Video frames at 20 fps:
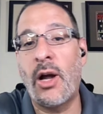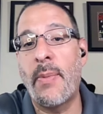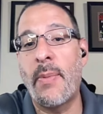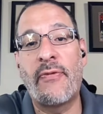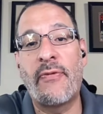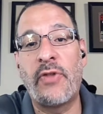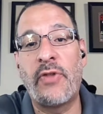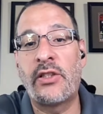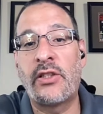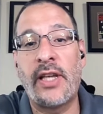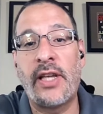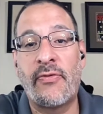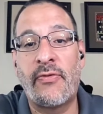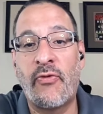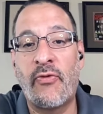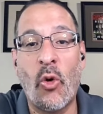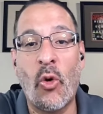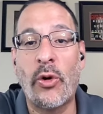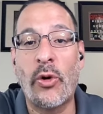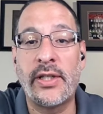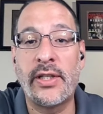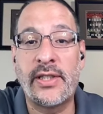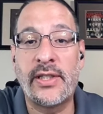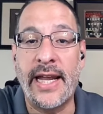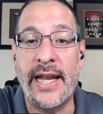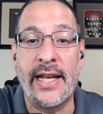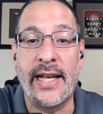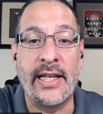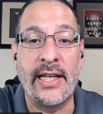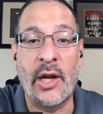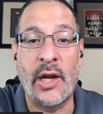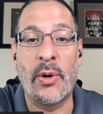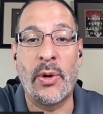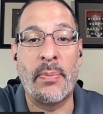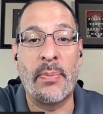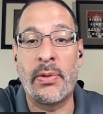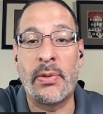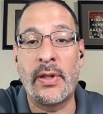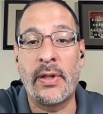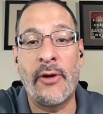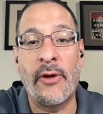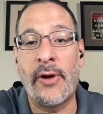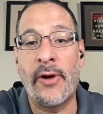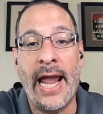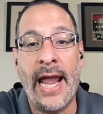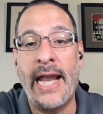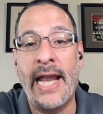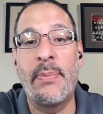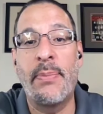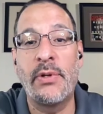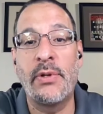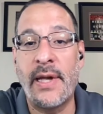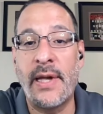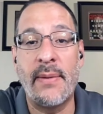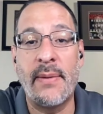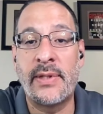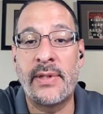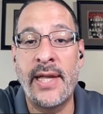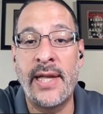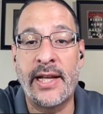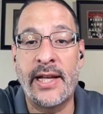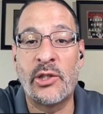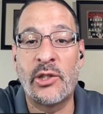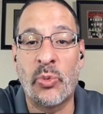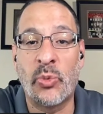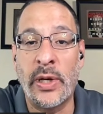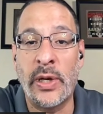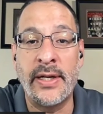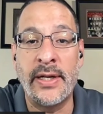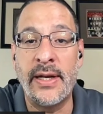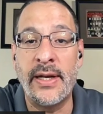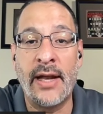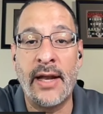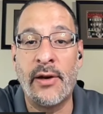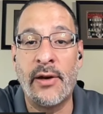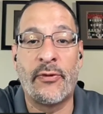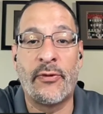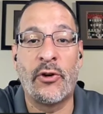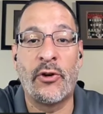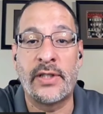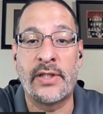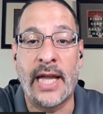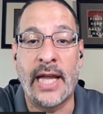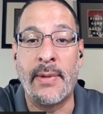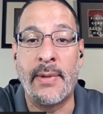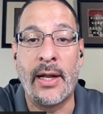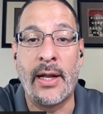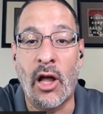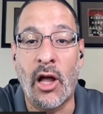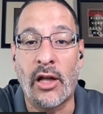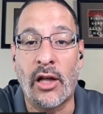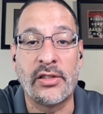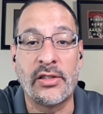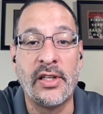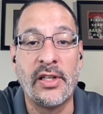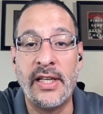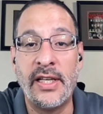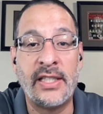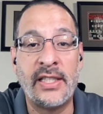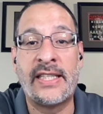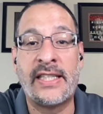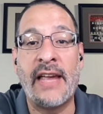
Talk about, let's say, Florida State. They were 80% tickets written on their first game. They lost.